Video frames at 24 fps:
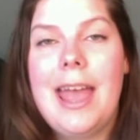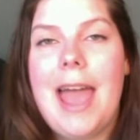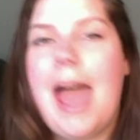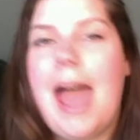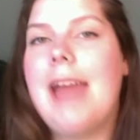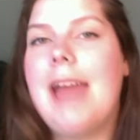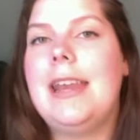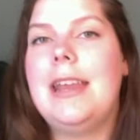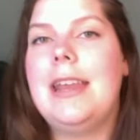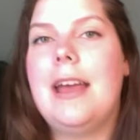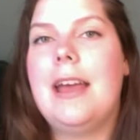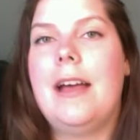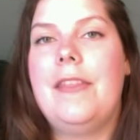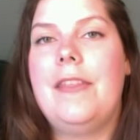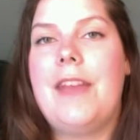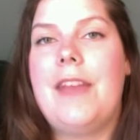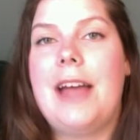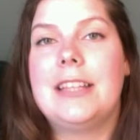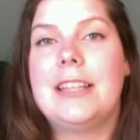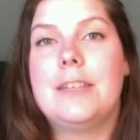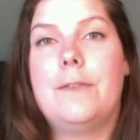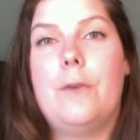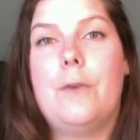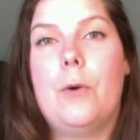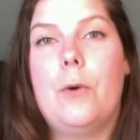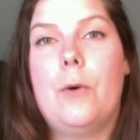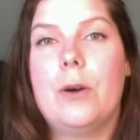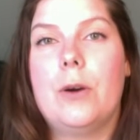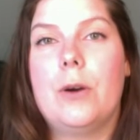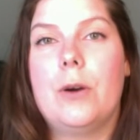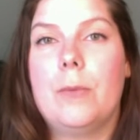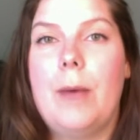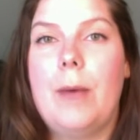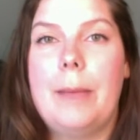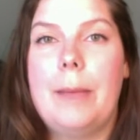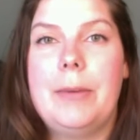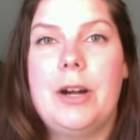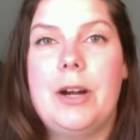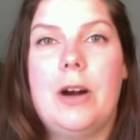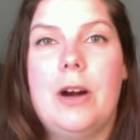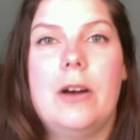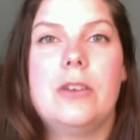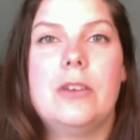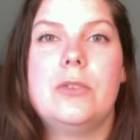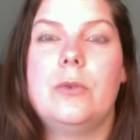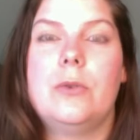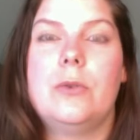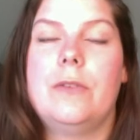And that's for
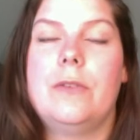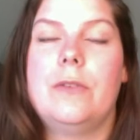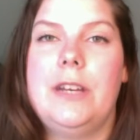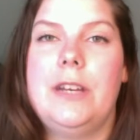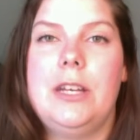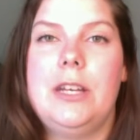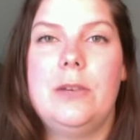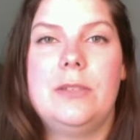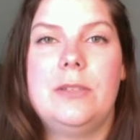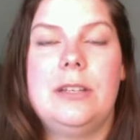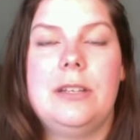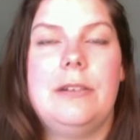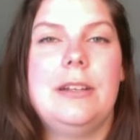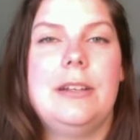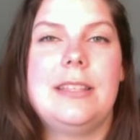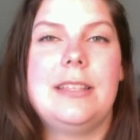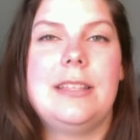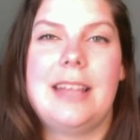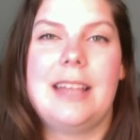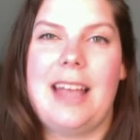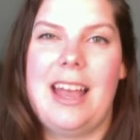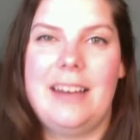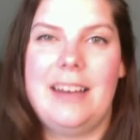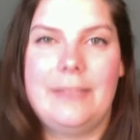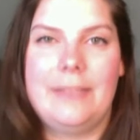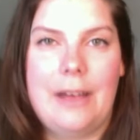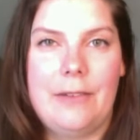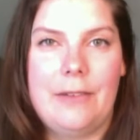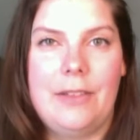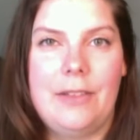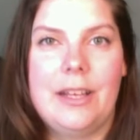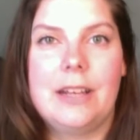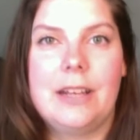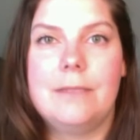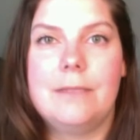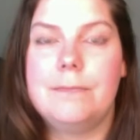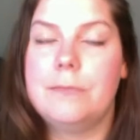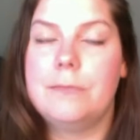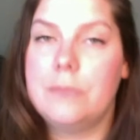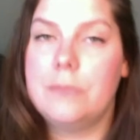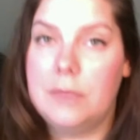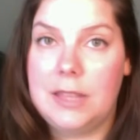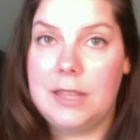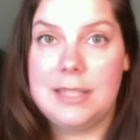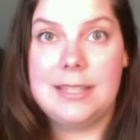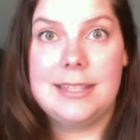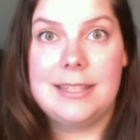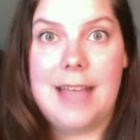webinars or video series that kind of have like a
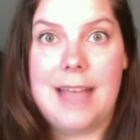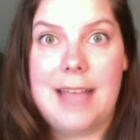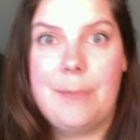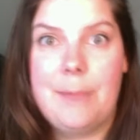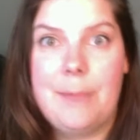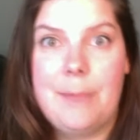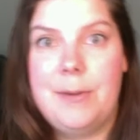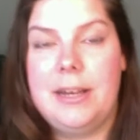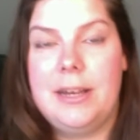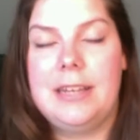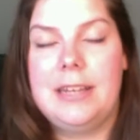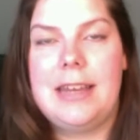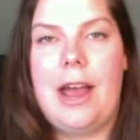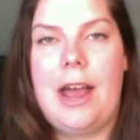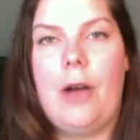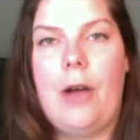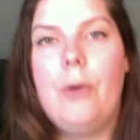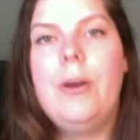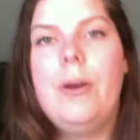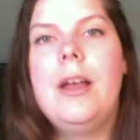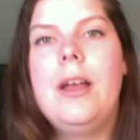this is happening now.